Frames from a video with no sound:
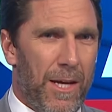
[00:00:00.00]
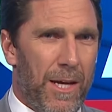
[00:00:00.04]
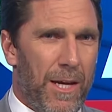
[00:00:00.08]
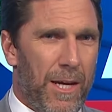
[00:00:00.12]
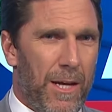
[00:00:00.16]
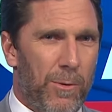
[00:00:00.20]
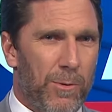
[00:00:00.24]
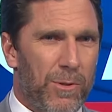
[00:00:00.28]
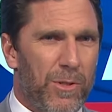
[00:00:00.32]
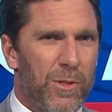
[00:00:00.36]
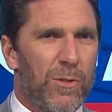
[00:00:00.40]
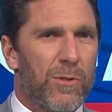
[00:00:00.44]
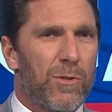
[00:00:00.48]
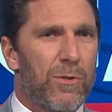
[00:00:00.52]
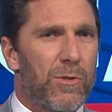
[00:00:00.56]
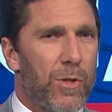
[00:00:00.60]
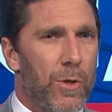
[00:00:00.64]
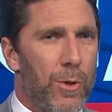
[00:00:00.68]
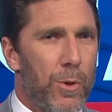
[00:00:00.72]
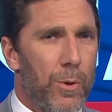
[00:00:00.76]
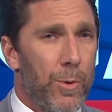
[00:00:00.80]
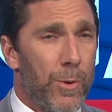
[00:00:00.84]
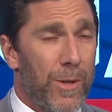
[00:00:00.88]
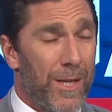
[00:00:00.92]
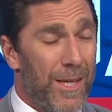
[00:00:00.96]
was just
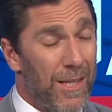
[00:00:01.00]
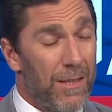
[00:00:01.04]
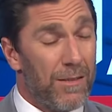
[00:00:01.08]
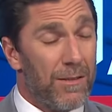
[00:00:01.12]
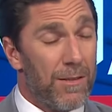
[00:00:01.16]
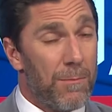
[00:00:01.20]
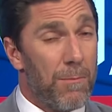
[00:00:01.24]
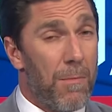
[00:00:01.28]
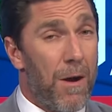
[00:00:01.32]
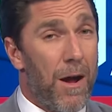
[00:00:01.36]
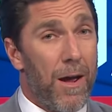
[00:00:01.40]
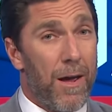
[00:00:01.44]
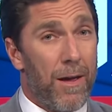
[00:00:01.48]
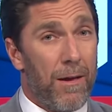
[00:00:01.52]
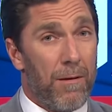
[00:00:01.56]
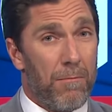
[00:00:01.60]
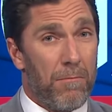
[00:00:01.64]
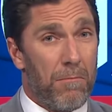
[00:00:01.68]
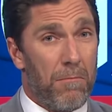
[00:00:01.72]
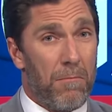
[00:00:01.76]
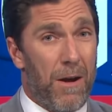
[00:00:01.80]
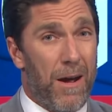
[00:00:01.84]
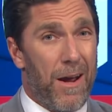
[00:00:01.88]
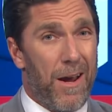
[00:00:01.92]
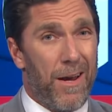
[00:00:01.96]
too easy in my
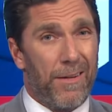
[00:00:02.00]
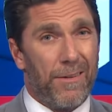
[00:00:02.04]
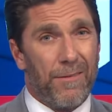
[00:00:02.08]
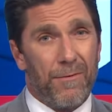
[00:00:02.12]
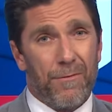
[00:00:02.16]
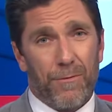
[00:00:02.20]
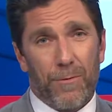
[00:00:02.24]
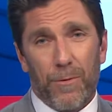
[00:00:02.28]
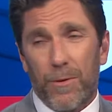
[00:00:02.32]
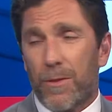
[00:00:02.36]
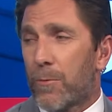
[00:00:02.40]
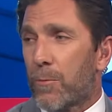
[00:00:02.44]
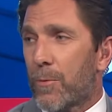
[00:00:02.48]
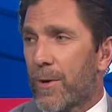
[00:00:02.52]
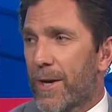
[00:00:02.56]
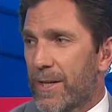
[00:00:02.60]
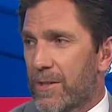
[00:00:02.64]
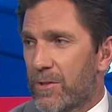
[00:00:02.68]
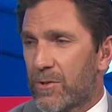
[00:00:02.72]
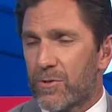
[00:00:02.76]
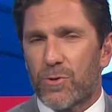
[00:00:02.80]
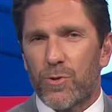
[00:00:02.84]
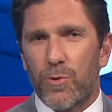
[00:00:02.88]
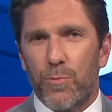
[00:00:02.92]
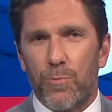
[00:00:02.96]
mind for the
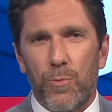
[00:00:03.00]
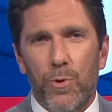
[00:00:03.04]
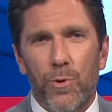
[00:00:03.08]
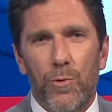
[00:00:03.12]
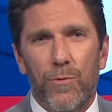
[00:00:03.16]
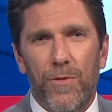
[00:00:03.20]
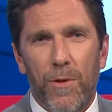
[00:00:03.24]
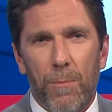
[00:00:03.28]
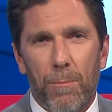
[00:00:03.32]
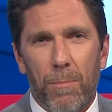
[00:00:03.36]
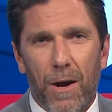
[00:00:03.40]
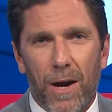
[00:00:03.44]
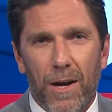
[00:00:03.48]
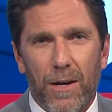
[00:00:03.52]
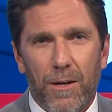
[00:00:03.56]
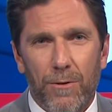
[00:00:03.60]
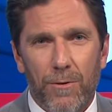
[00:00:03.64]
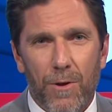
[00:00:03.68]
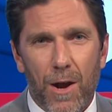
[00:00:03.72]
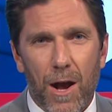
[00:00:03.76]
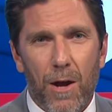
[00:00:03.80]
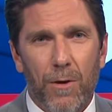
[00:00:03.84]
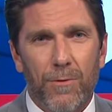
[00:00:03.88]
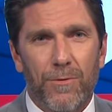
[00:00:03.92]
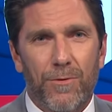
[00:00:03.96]
Rangers to move the puck
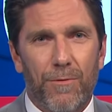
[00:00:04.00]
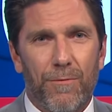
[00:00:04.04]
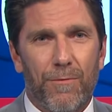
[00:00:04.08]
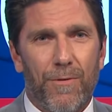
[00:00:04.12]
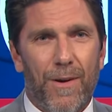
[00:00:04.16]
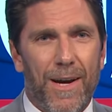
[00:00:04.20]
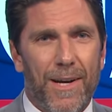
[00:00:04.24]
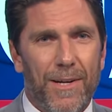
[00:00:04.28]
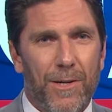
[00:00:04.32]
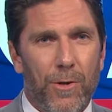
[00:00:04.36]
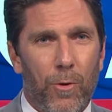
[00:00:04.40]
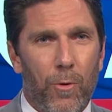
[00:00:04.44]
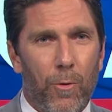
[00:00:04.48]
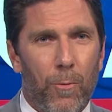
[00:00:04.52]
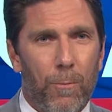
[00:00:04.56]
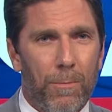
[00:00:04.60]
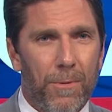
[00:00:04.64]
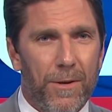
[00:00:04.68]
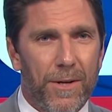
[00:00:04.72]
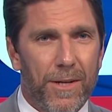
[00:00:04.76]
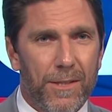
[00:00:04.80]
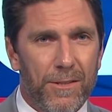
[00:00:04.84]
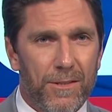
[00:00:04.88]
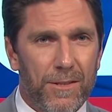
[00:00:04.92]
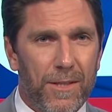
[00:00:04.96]
around, to find the
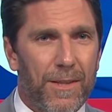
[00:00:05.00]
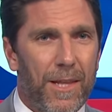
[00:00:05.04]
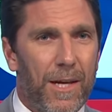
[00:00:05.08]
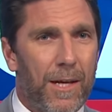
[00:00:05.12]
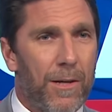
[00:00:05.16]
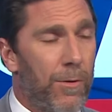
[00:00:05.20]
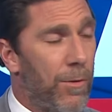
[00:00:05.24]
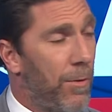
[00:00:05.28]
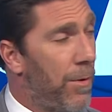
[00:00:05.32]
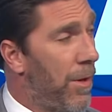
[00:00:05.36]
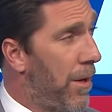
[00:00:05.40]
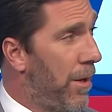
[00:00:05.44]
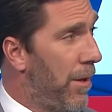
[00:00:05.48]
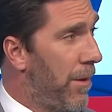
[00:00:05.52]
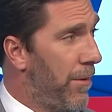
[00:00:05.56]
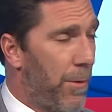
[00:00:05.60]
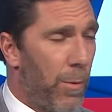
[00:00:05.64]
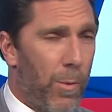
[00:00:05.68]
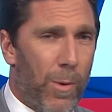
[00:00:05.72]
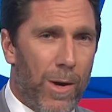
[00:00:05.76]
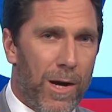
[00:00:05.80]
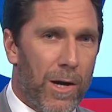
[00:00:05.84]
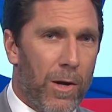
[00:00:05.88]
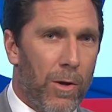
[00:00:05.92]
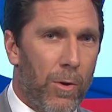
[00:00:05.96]
openings, and then on the
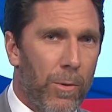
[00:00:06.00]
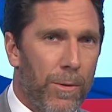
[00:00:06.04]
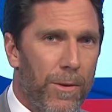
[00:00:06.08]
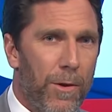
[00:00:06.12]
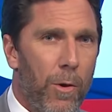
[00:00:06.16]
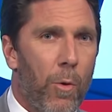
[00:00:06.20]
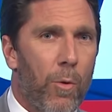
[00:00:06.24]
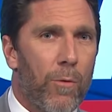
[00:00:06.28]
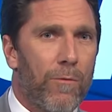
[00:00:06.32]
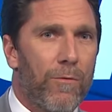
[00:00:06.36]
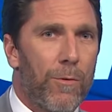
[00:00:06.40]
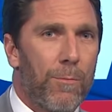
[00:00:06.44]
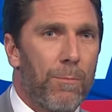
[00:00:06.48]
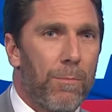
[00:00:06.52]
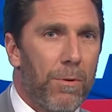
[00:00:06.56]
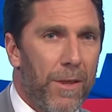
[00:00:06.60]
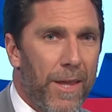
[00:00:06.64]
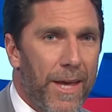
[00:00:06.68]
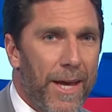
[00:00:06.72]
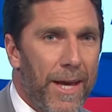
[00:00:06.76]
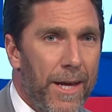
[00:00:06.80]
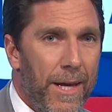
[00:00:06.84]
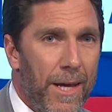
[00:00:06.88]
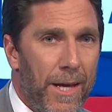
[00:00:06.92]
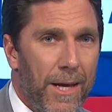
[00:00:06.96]
one goal to
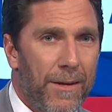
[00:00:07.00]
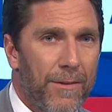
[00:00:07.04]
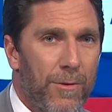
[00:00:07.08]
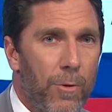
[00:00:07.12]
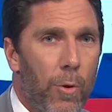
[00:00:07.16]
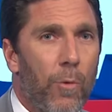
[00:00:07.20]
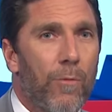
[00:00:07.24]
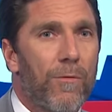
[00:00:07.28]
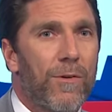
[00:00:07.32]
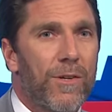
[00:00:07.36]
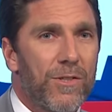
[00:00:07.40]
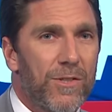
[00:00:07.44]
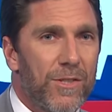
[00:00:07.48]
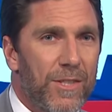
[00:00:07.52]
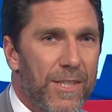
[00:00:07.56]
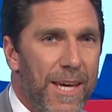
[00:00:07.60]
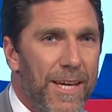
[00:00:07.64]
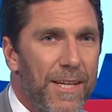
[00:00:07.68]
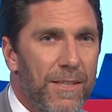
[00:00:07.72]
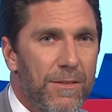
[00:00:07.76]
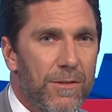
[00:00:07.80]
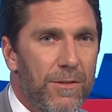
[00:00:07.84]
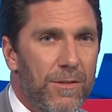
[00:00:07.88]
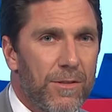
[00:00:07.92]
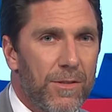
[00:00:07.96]
overplay, to
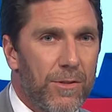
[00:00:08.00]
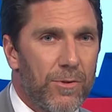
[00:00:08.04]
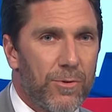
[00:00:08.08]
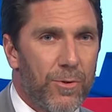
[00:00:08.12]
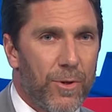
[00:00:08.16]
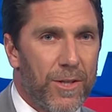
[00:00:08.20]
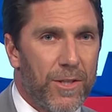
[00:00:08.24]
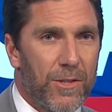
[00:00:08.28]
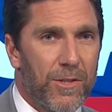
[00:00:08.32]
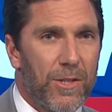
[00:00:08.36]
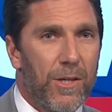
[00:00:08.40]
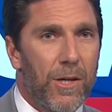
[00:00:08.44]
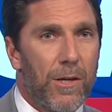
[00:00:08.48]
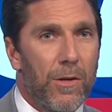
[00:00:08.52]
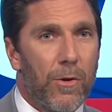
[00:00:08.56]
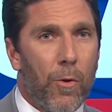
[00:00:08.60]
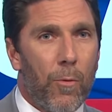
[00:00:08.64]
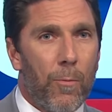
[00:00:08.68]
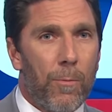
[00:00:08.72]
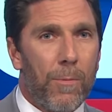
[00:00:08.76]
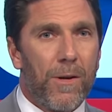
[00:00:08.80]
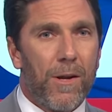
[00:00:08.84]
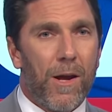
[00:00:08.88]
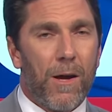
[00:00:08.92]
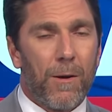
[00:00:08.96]
overskate the situation and
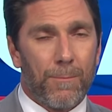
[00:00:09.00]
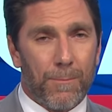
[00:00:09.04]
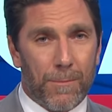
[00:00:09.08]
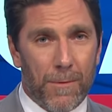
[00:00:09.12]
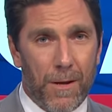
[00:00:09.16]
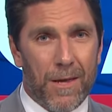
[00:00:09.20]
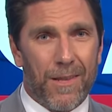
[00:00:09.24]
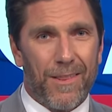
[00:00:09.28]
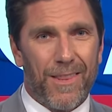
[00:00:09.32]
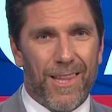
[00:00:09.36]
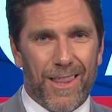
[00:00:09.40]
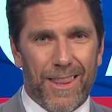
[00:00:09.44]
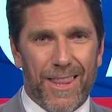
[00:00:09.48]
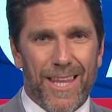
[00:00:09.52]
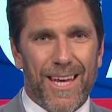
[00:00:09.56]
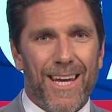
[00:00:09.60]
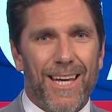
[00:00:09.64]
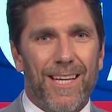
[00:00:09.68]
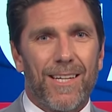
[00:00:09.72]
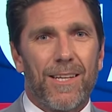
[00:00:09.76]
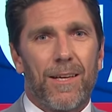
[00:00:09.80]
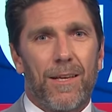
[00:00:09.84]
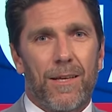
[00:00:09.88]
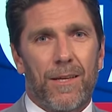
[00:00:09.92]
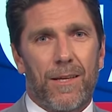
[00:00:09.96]
open up the
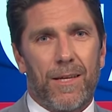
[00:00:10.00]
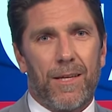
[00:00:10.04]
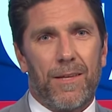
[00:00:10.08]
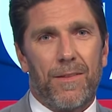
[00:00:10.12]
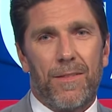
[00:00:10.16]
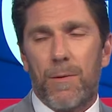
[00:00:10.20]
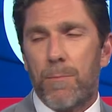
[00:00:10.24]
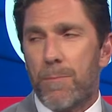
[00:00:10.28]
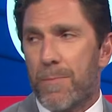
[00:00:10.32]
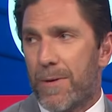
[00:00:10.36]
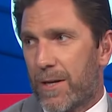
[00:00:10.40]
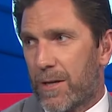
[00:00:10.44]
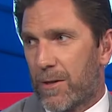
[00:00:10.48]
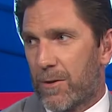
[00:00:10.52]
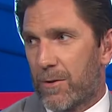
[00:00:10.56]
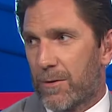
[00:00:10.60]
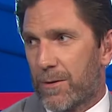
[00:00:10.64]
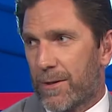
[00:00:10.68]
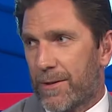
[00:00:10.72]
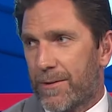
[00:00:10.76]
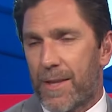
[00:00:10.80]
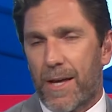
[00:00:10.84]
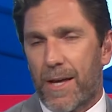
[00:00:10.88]
lane in the middle, and